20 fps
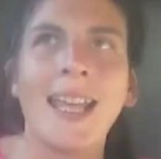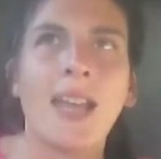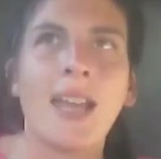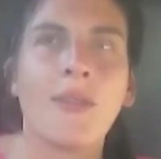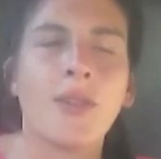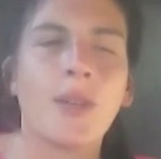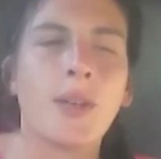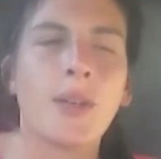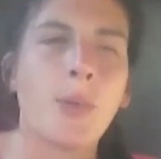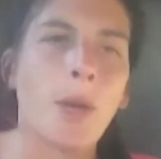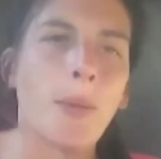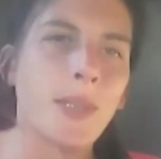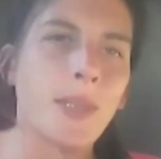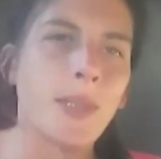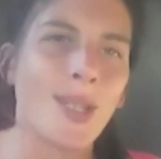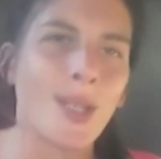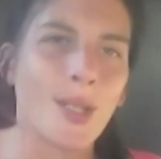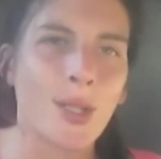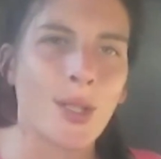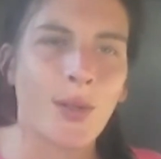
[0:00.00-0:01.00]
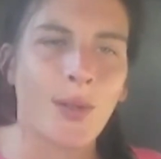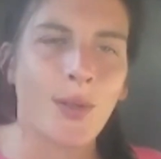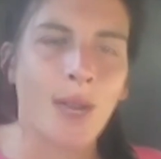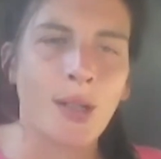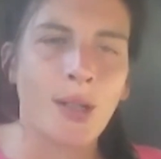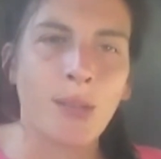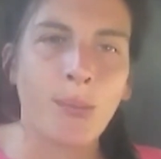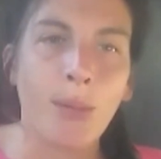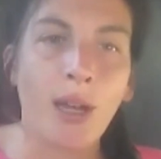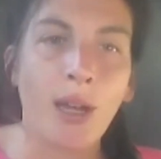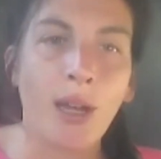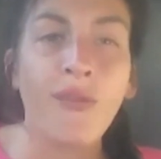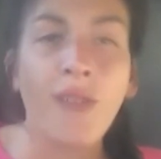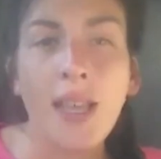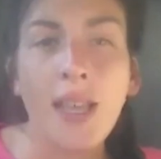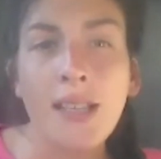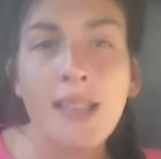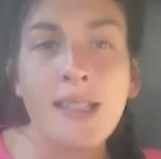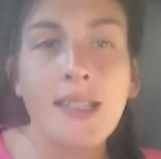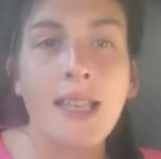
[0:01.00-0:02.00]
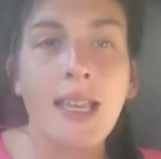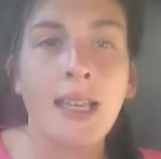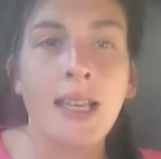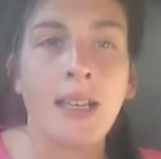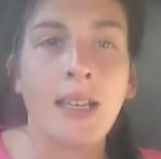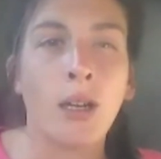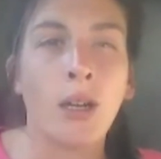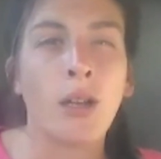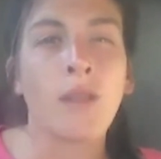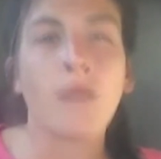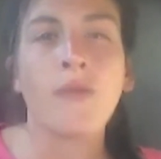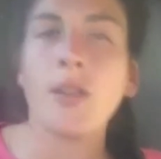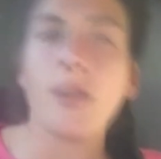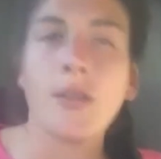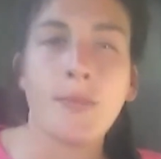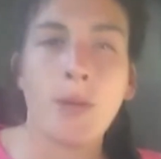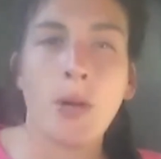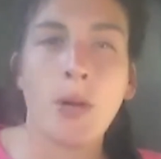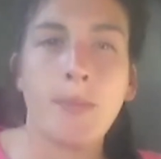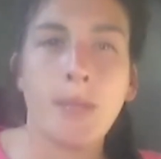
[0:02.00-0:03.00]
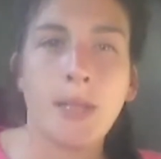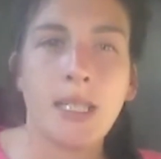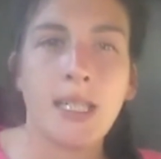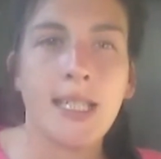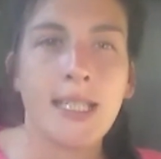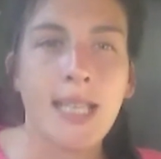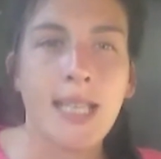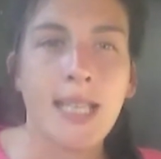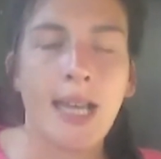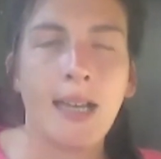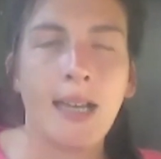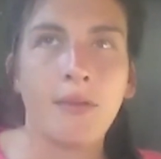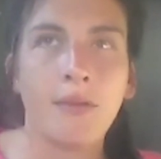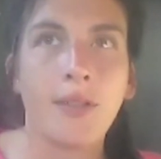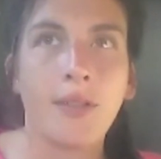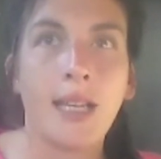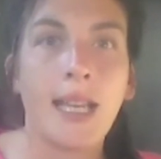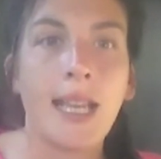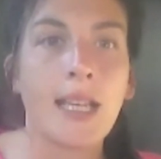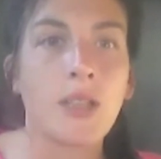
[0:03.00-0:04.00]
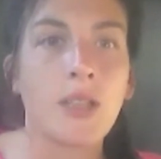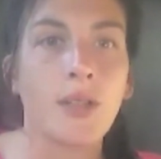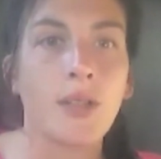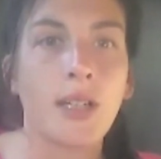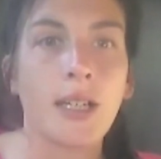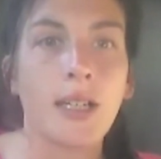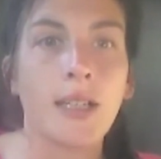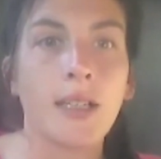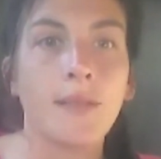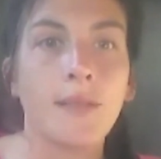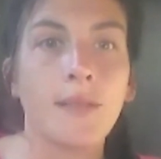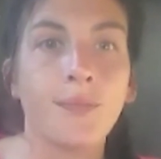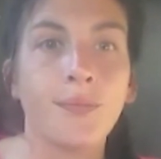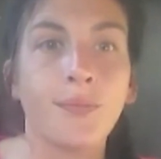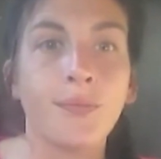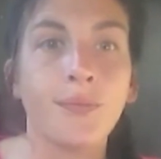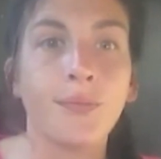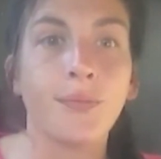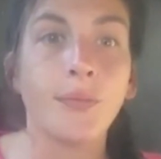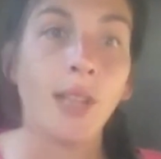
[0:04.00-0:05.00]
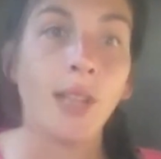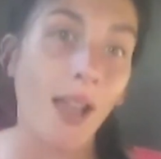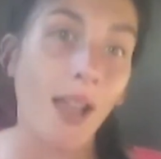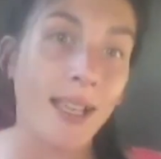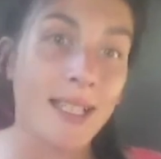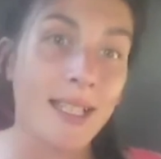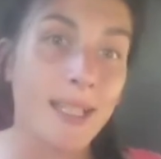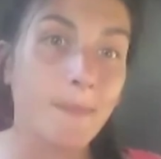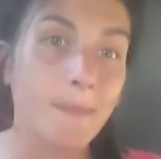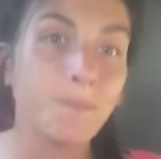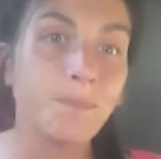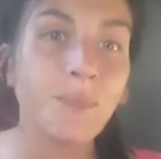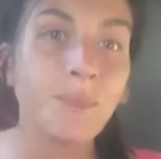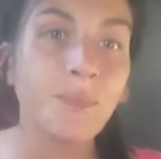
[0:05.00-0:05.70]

every property is surrounded by a fence, and a lot of those properties have electric lines.